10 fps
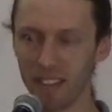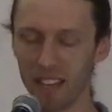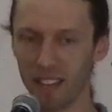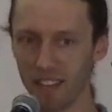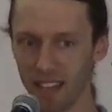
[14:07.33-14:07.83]

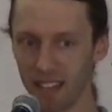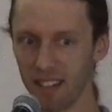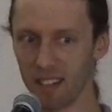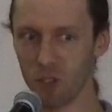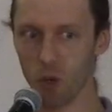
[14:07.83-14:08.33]

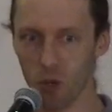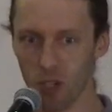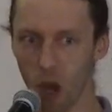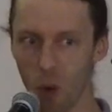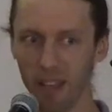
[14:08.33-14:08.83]
that
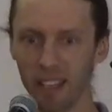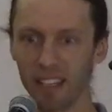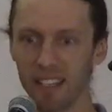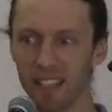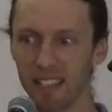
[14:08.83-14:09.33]
church going
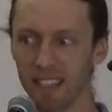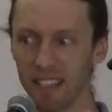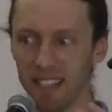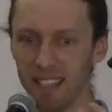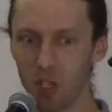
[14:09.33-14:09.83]
is